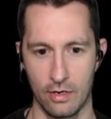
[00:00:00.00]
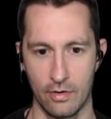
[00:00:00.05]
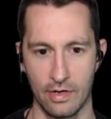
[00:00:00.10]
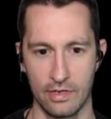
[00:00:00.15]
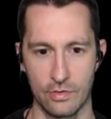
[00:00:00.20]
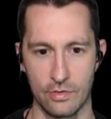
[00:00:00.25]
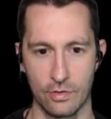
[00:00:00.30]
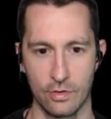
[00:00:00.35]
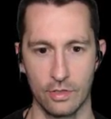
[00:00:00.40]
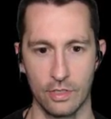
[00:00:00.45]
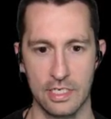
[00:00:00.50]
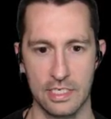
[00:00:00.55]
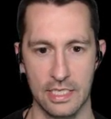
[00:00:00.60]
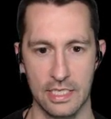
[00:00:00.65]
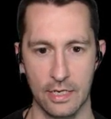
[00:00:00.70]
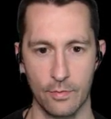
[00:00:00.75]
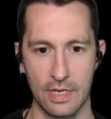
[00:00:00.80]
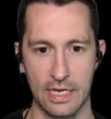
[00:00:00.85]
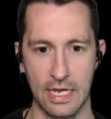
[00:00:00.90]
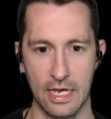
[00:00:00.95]
right, so it looks
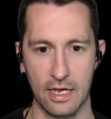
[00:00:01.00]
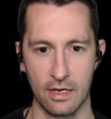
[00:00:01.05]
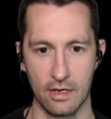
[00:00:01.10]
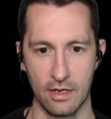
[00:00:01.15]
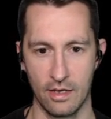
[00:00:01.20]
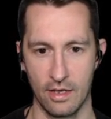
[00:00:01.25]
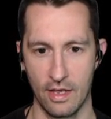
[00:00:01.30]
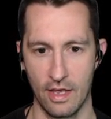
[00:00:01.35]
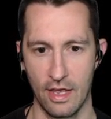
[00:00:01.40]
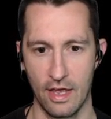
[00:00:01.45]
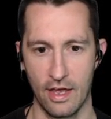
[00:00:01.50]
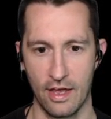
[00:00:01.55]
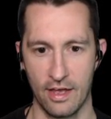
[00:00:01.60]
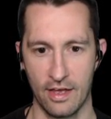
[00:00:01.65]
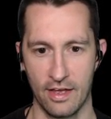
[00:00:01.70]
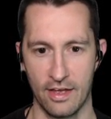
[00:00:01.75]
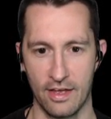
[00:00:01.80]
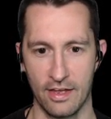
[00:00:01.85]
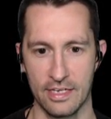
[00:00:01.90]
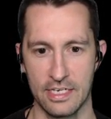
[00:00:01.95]
like we got
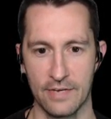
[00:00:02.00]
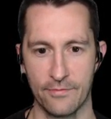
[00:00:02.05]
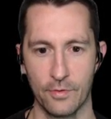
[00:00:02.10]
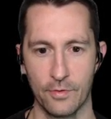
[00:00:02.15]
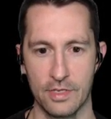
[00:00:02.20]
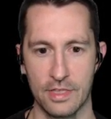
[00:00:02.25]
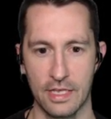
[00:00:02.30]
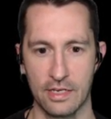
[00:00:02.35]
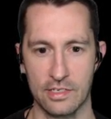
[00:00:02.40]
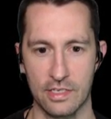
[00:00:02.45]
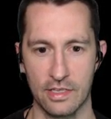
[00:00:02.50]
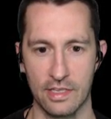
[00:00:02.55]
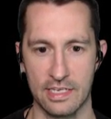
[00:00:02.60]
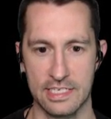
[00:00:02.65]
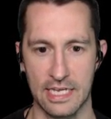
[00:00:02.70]
different things on the